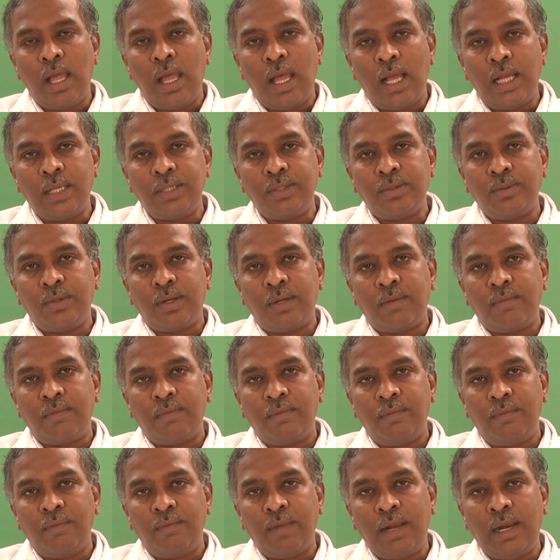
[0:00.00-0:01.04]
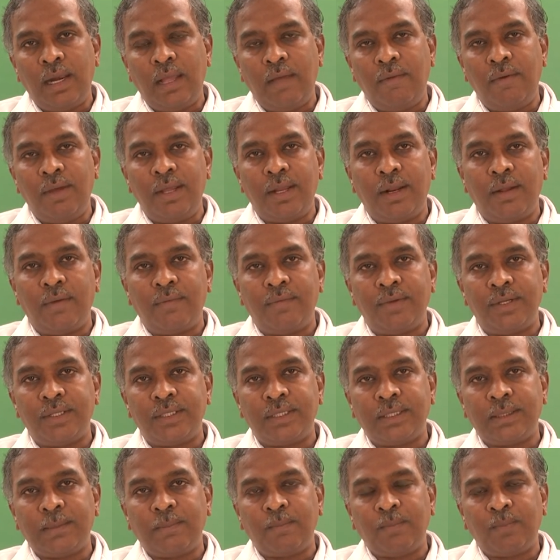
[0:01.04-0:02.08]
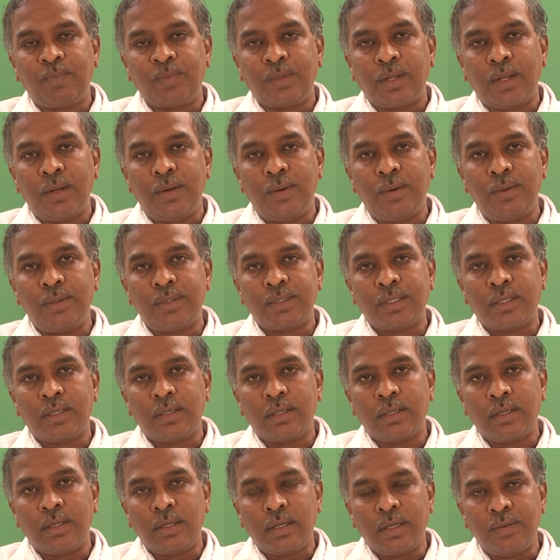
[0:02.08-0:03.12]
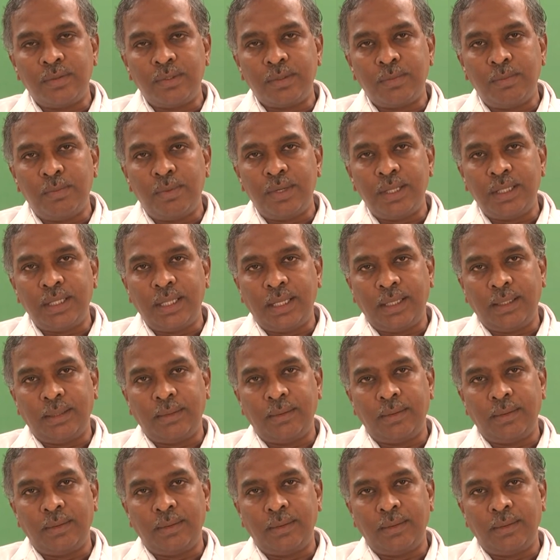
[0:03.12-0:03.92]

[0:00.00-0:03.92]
As you are well aware of it, nose gives breathing.